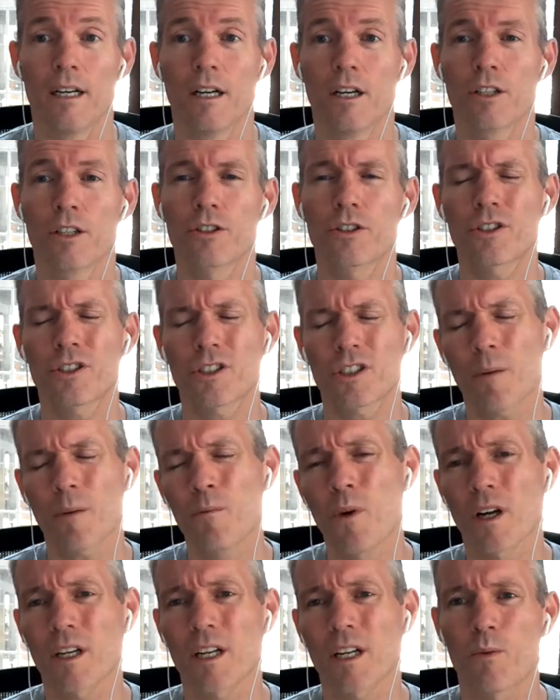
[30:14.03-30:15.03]

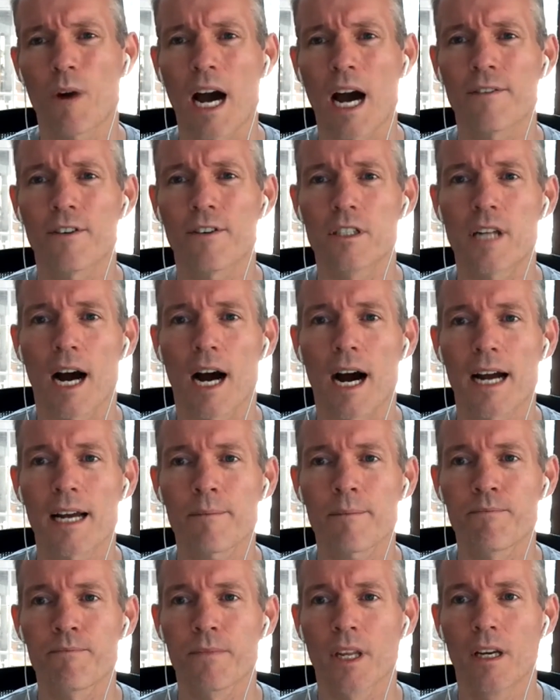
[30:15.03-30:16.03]
somewhat arrive on time,